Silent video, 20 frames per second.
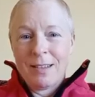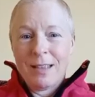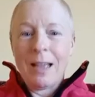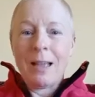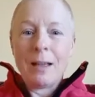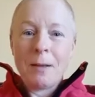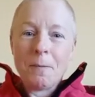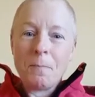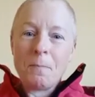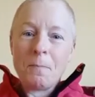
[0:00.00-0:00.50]

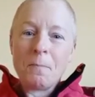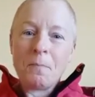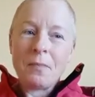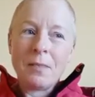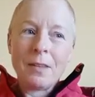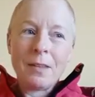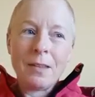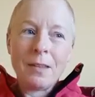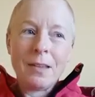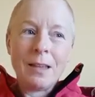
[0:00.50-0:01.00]
And
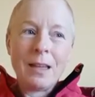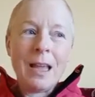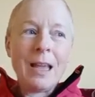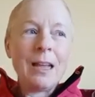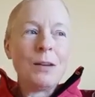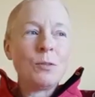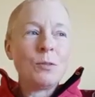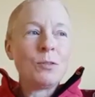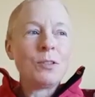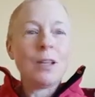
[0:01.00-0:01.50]

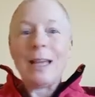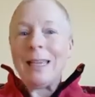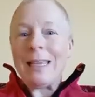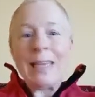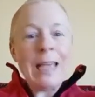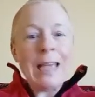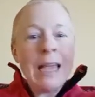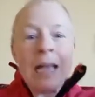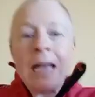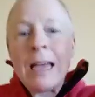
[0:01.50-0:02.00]
it was like,
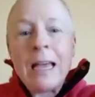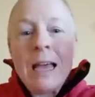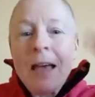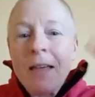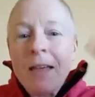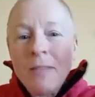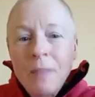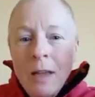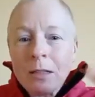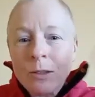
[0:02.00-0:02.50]
yeah,
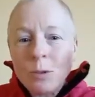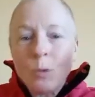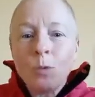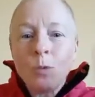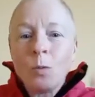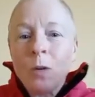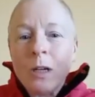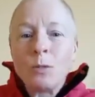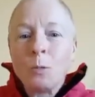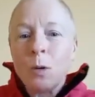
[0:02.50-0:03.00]
that's
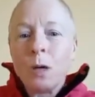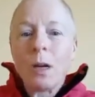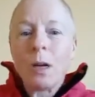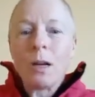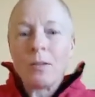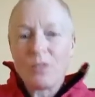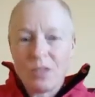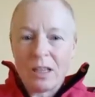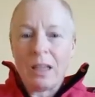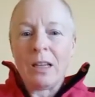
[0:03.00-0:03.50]
always what
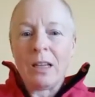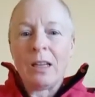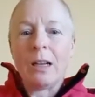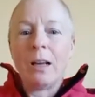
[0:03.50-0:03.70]
I've seen.